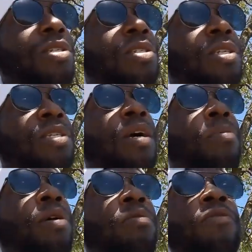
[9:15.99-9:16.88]
just
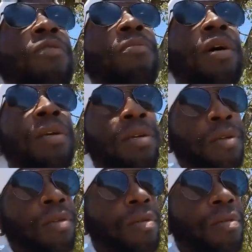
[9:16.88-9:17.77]
coming over for money,
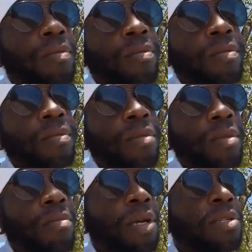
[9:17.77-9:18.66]

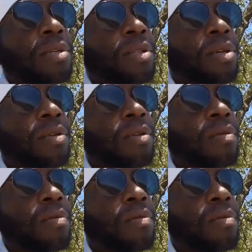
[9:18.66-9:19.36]
basically.